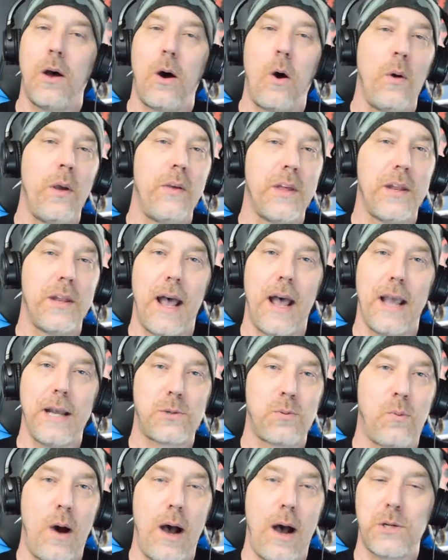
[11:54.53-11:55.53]
Only the
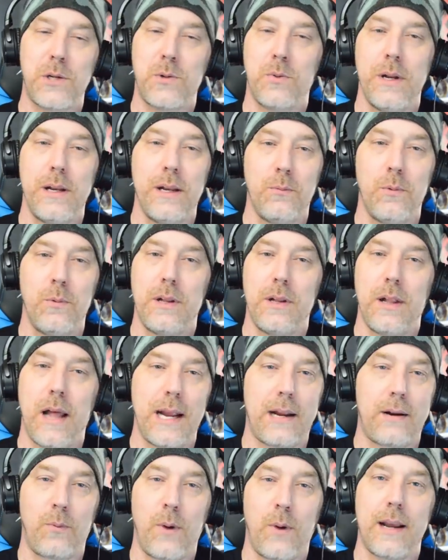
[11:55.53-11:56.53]
Night's Watch would it would
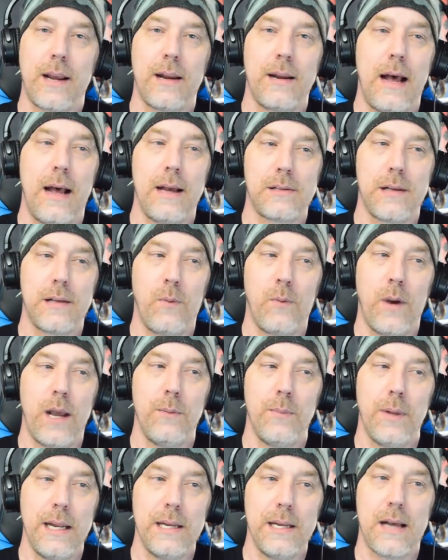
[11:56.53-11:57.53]
like recognize like, wait
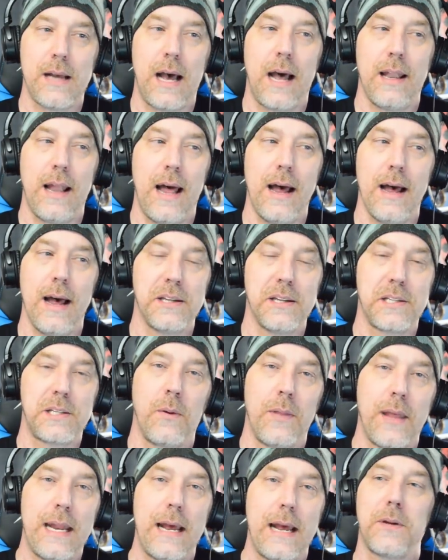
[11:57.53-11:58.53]
a minute, he's not lying.
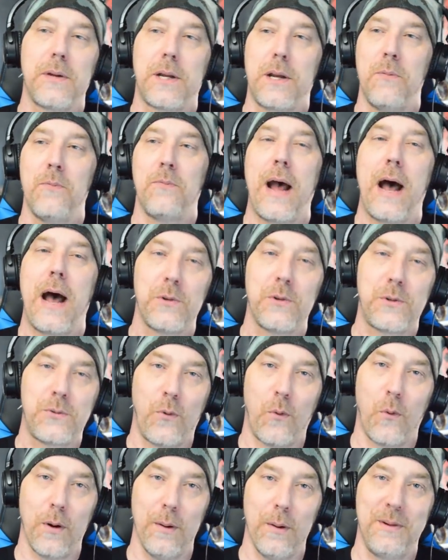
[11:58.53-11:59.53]
So they'd have to come vouch
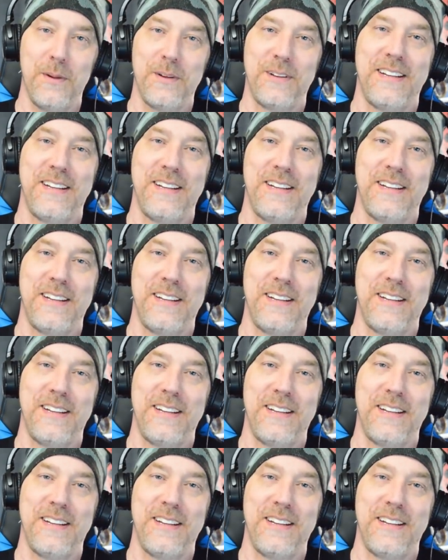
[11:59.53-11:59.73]
for him,